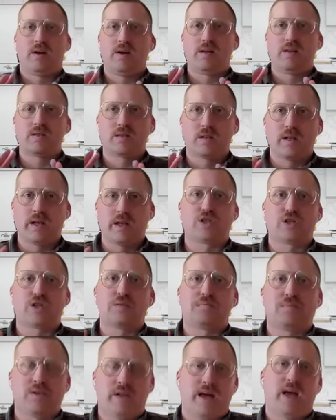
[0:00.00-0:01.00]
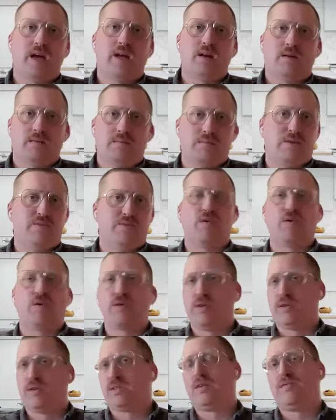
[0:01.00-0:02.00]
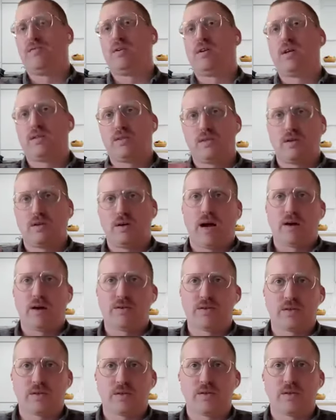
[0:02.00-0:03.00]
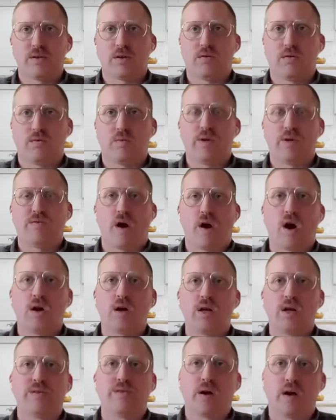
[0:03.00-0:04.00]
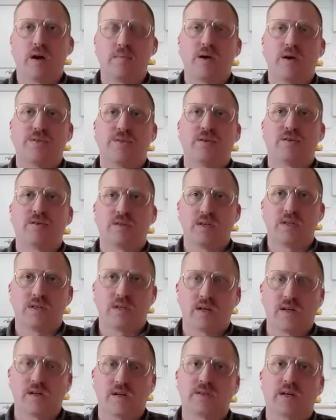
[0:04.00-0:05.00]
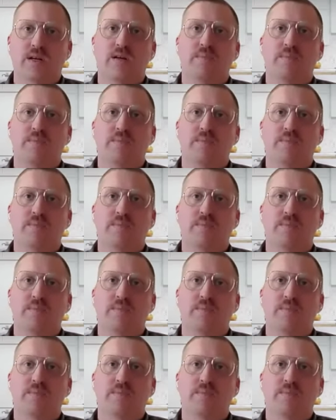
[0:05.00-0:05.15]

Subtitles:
installation plan before this even hits your house. So we've already thought about those details